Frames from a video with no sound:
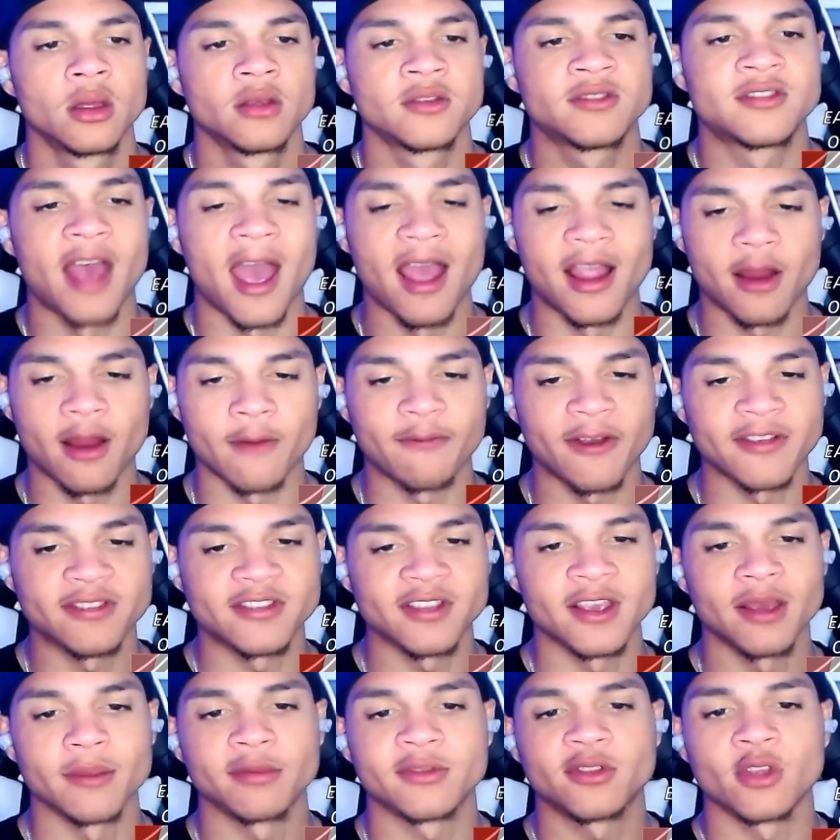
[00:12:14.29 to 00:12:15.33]

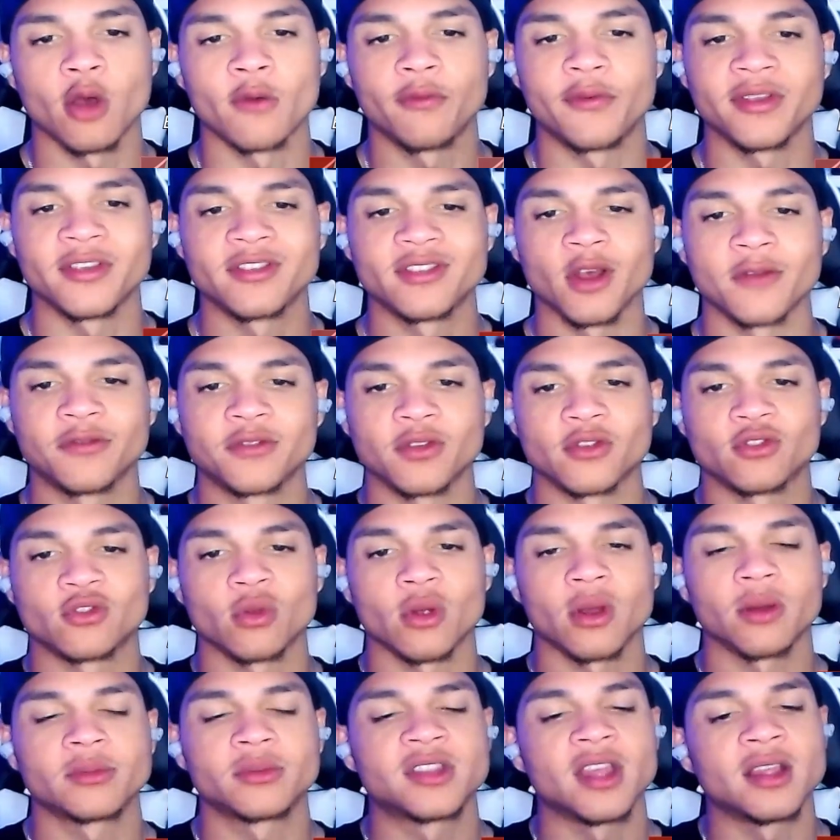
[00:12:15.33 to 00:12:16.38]
sacrificing himself and
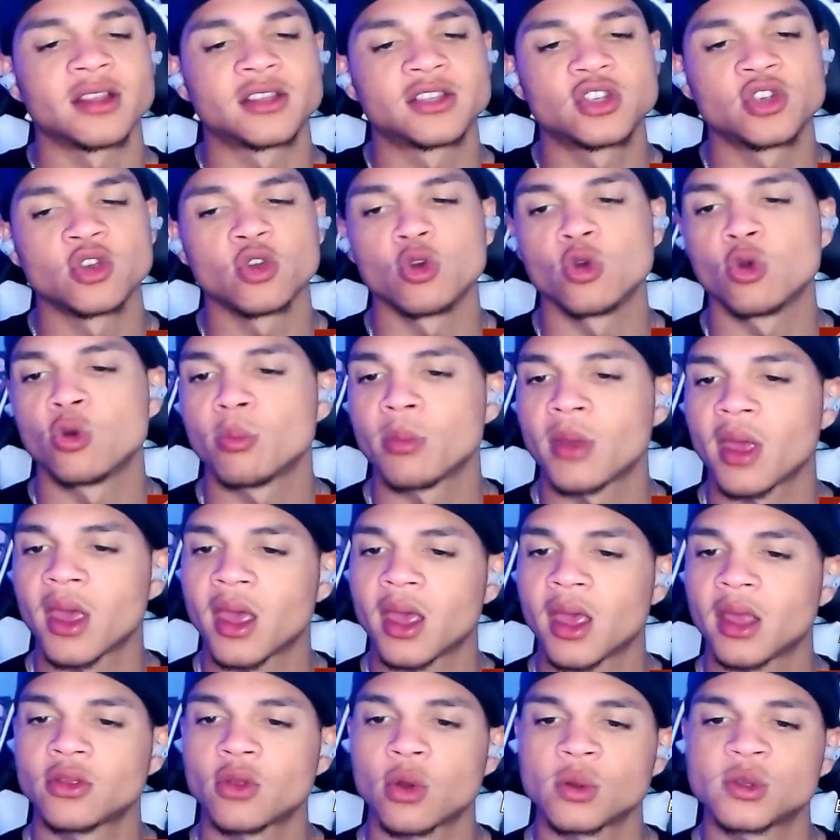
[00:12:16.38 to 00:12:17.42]
self-destructing too,
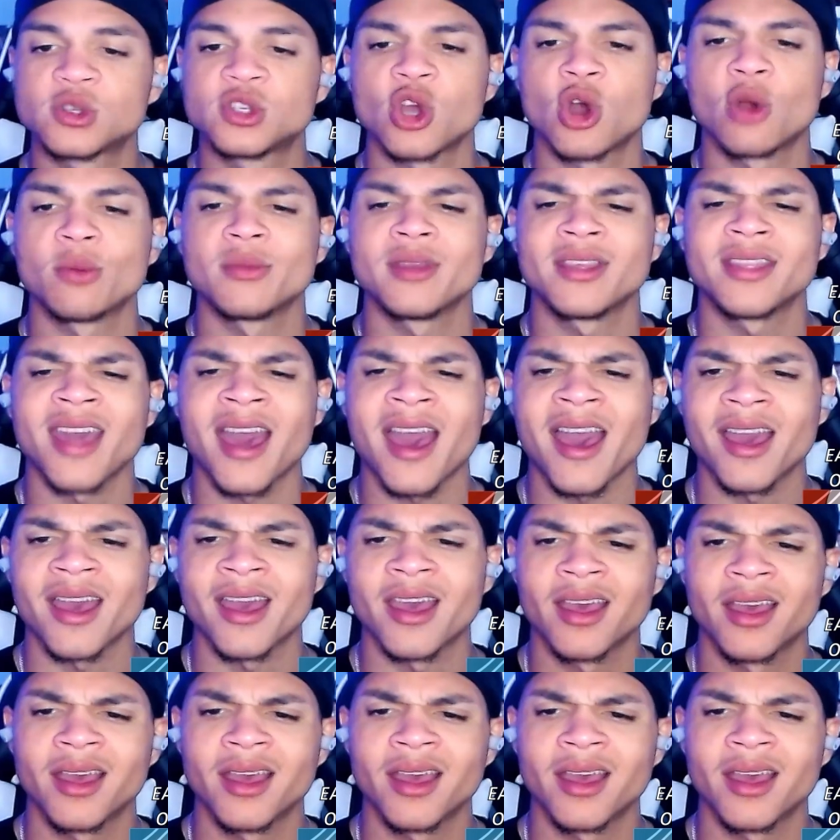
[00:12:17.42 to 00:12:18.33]
man. Don't tell me that.